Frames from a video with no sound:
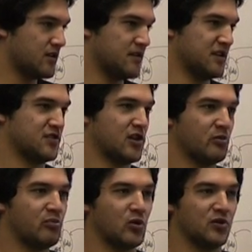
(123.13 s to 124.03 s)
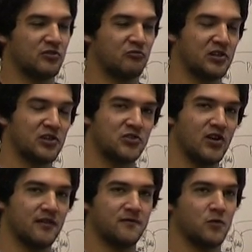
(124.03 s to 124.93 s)
there's no point in really
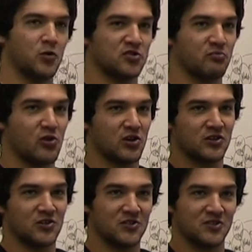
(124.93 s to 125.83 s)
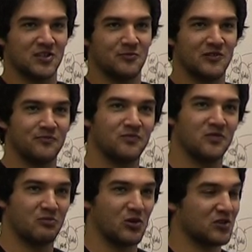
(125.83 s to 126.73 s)
trying to force a product onto someone,
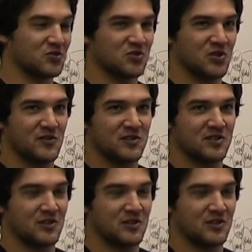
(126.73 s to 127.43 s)
product or service.